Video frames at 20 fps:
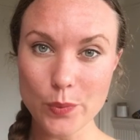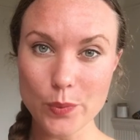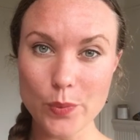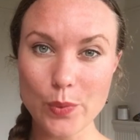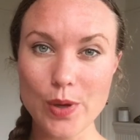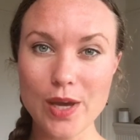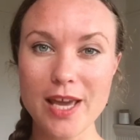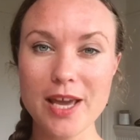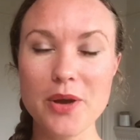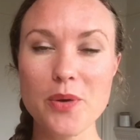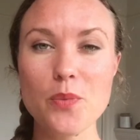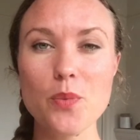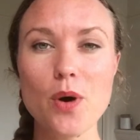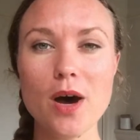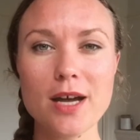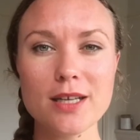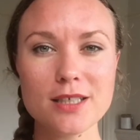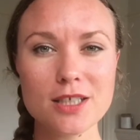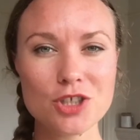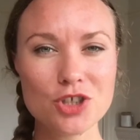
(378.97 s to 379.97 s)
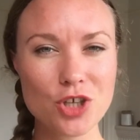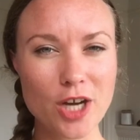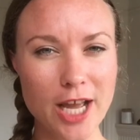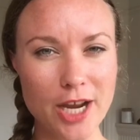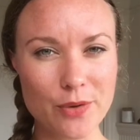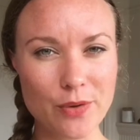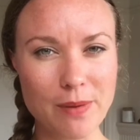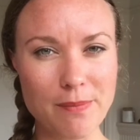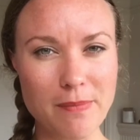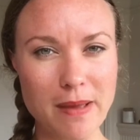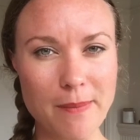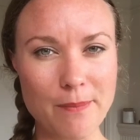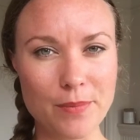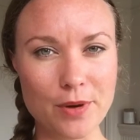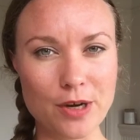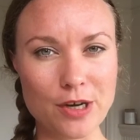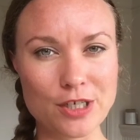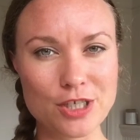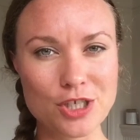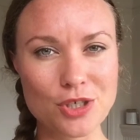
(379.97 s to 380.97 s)
we want to try to
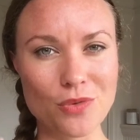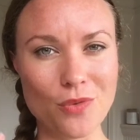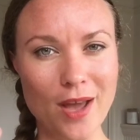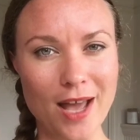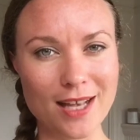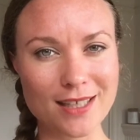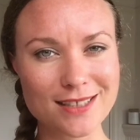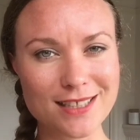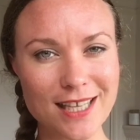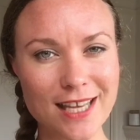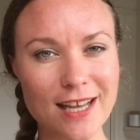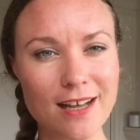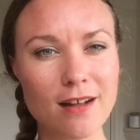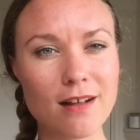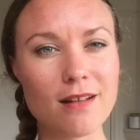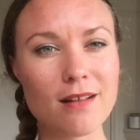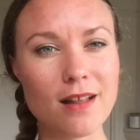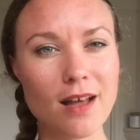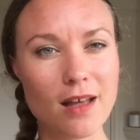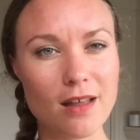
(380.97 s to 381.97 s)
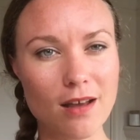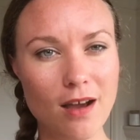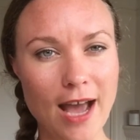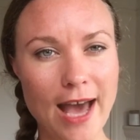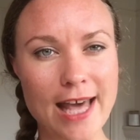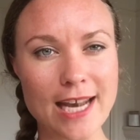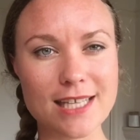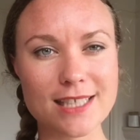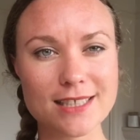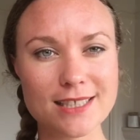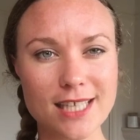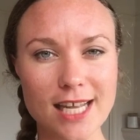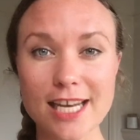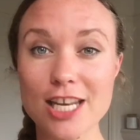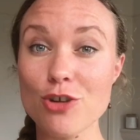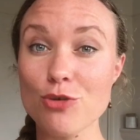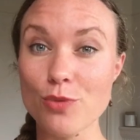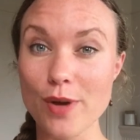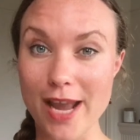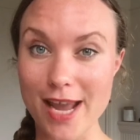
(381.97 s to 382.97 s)
remember to exhale at a
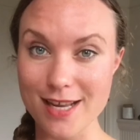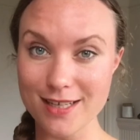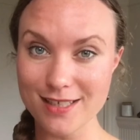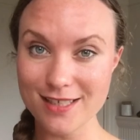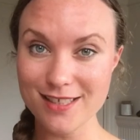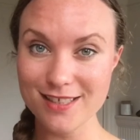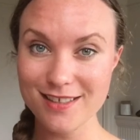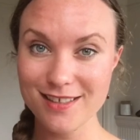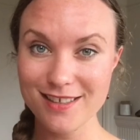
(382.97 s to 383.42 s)
steady rate.